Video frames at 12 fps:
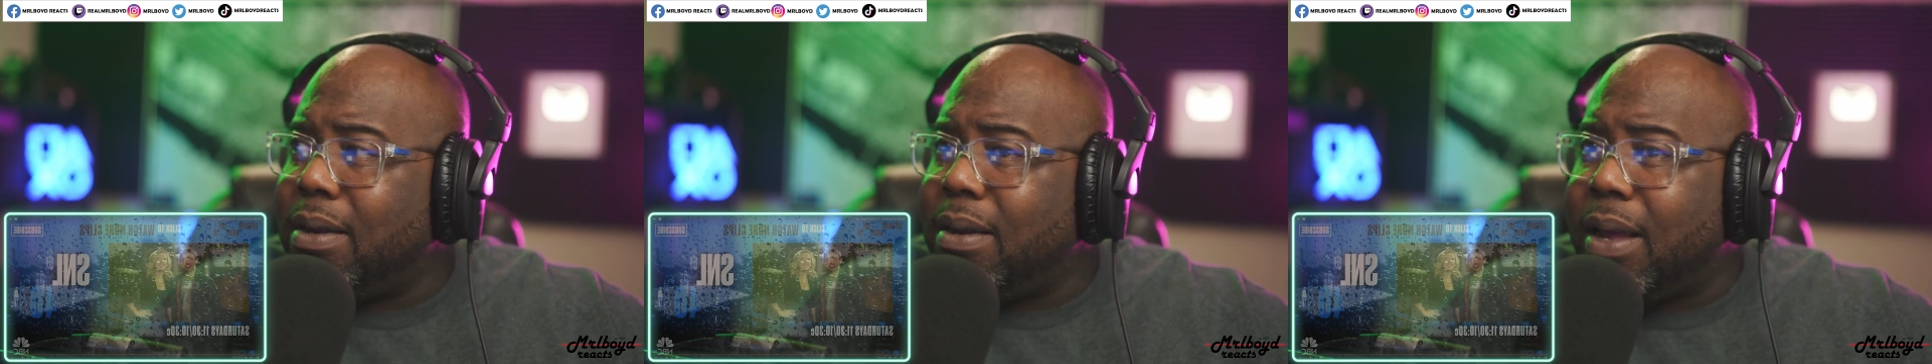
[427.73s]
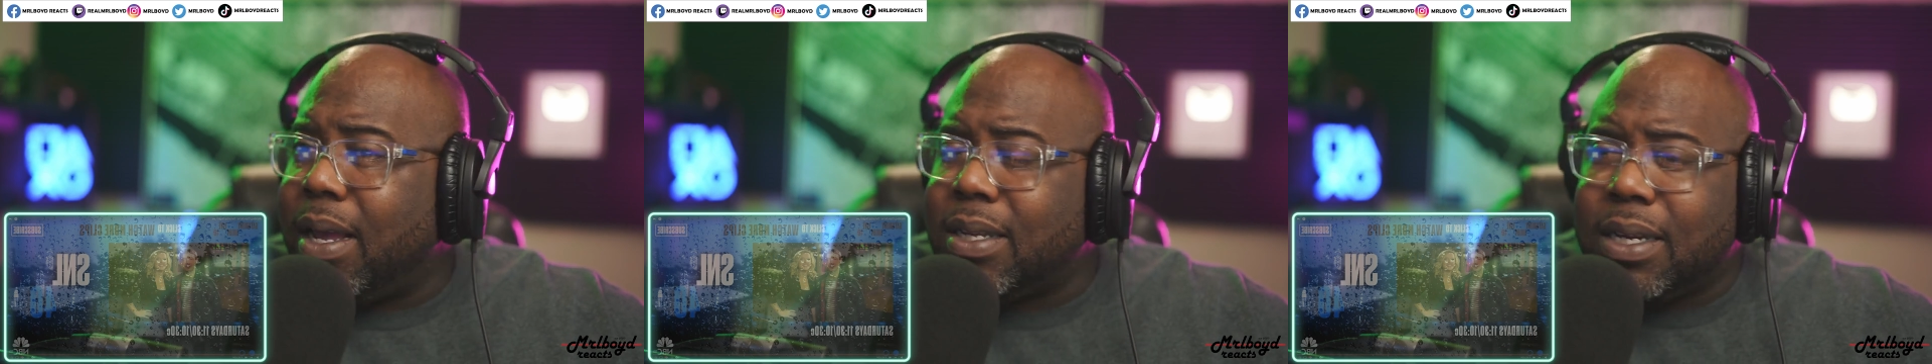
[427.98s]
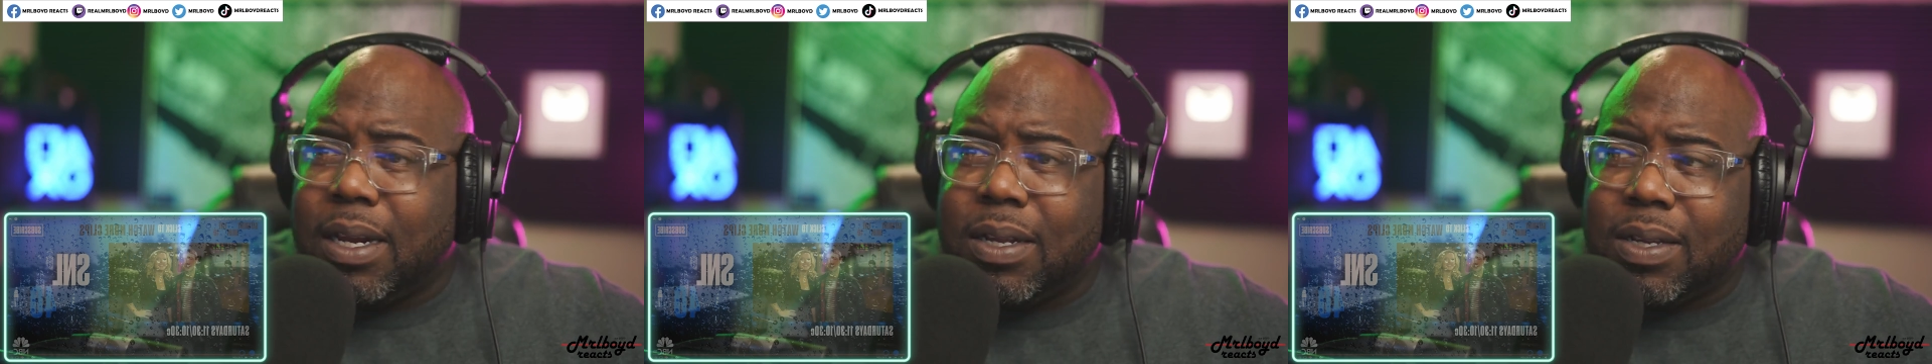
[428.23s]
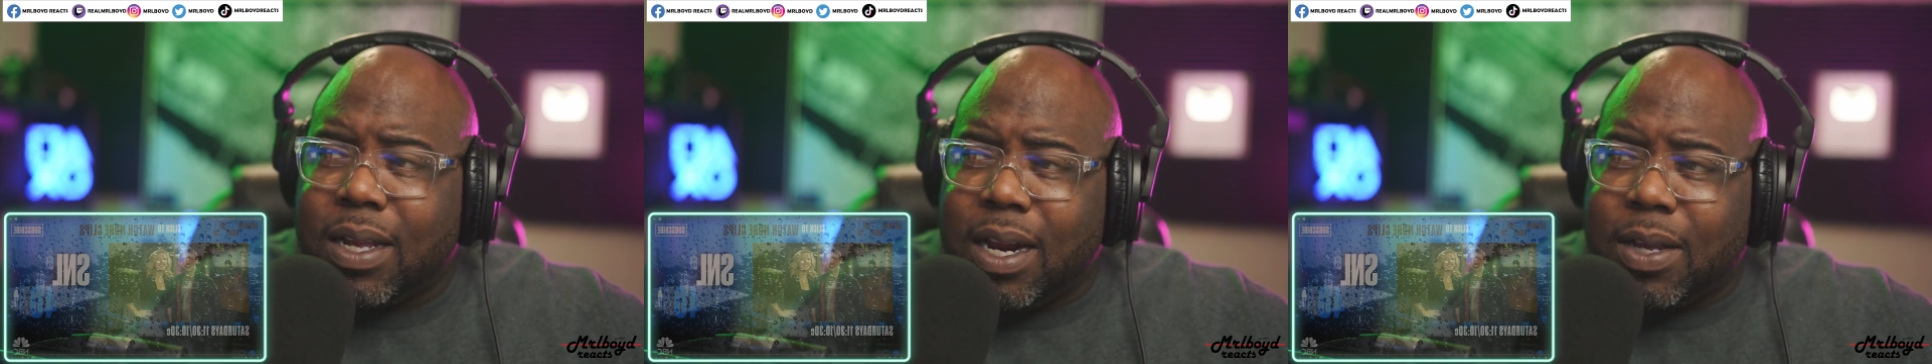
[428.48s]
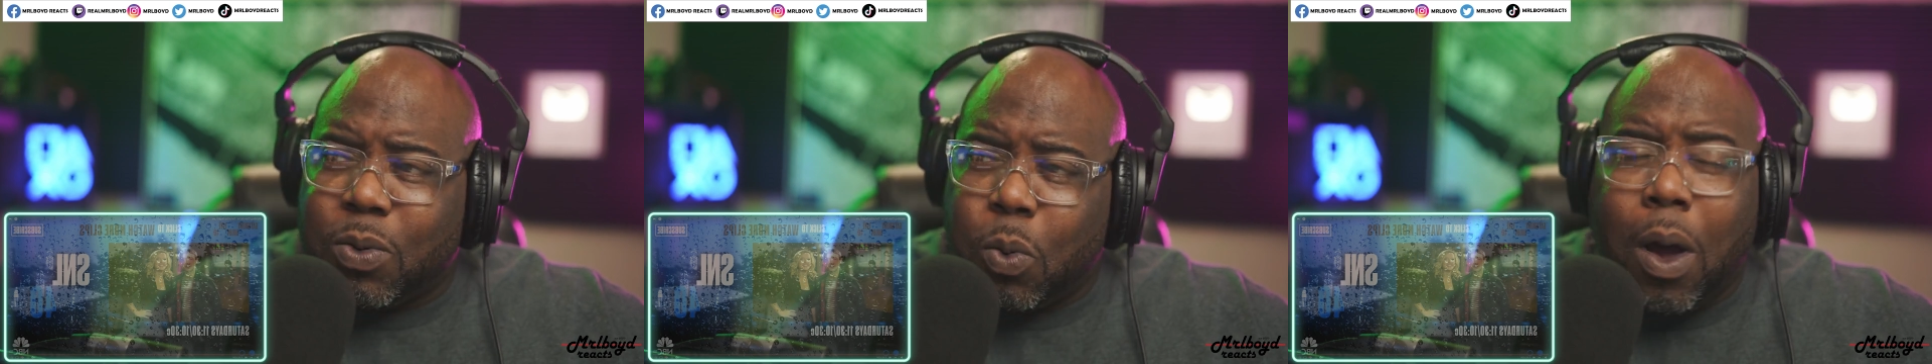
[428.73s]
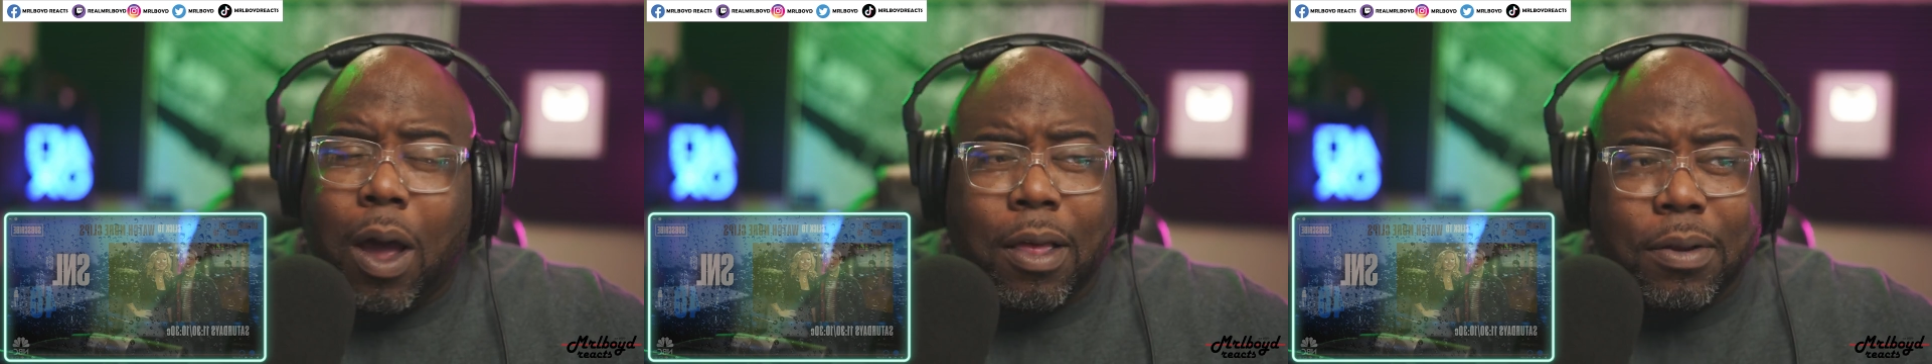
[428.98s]
Yeah, SNL is not as
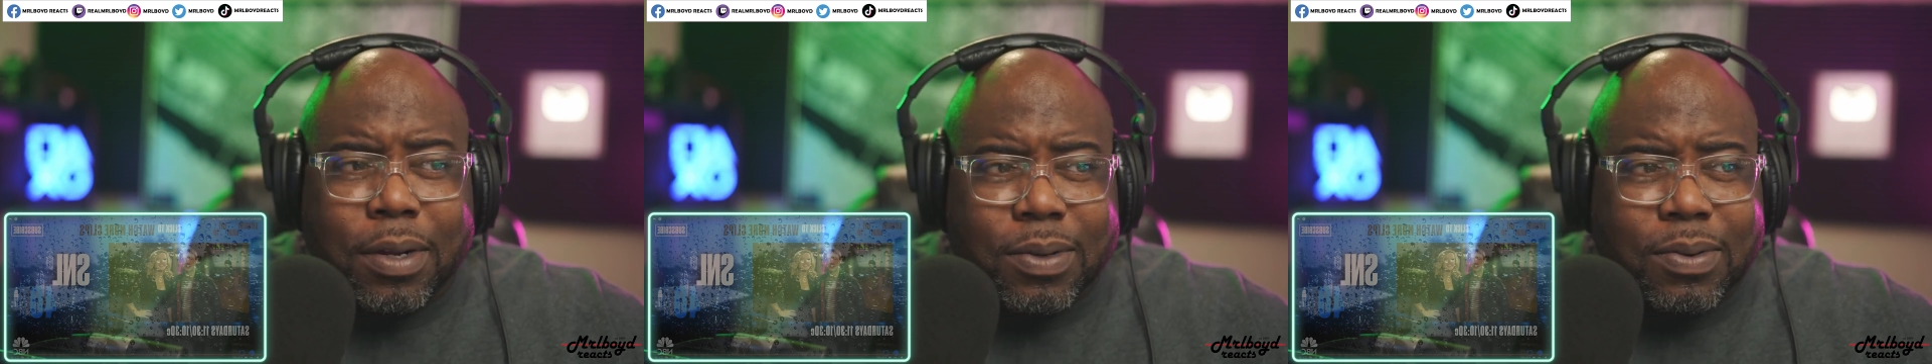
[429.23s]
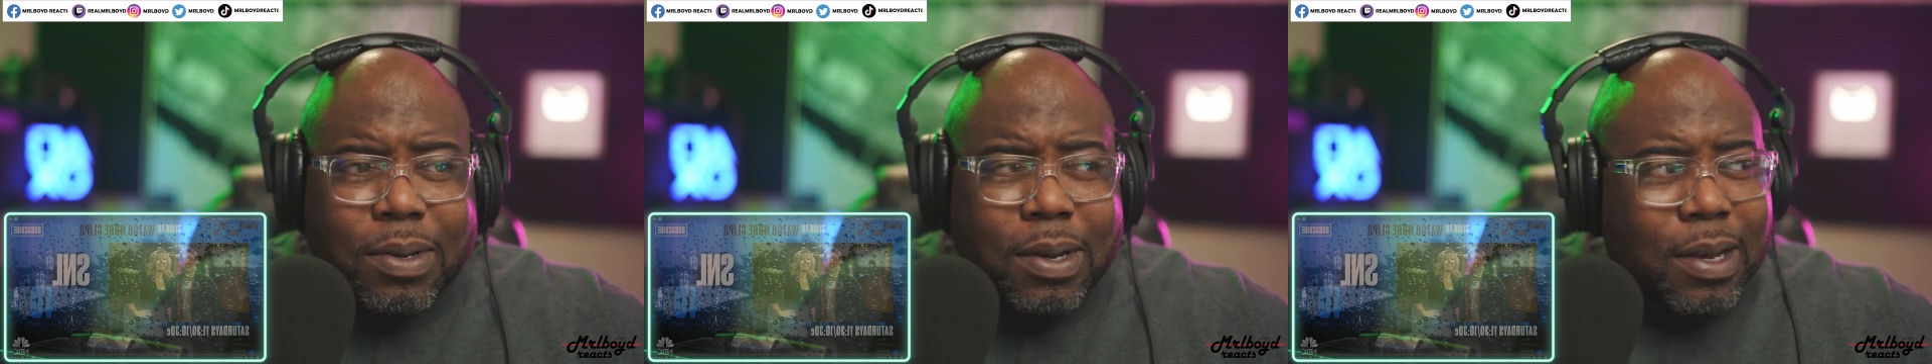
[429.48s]
wild as,